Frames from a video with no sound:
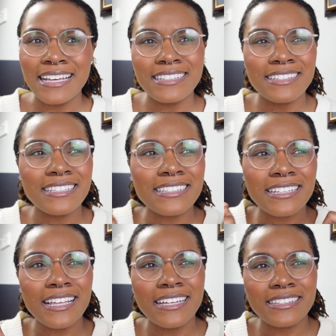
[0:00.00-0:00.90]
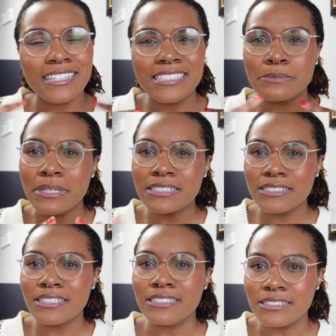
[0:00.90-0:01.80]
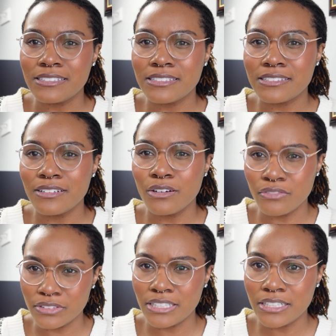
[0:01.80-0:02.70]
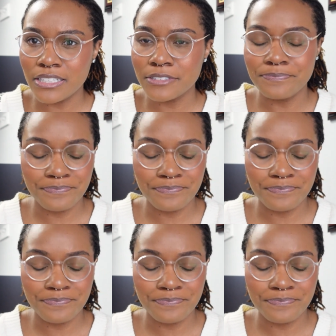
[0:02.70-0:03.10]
think that like things make sense over there?